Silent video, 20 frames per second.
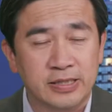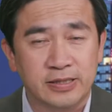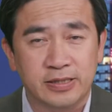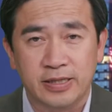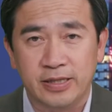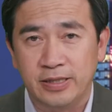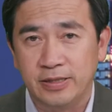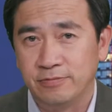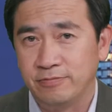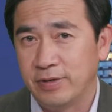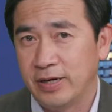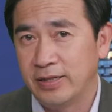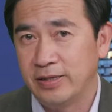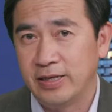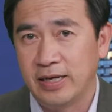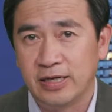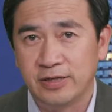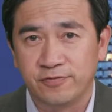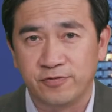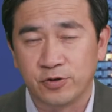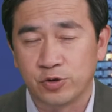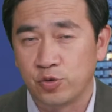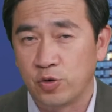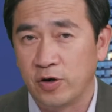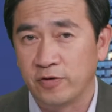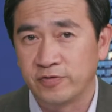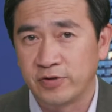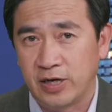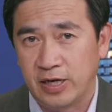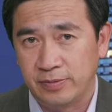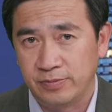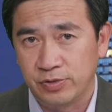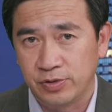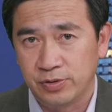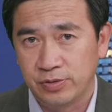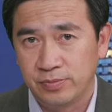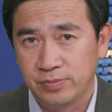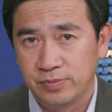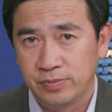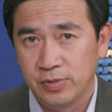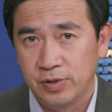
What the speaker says: they ran that for 12 times.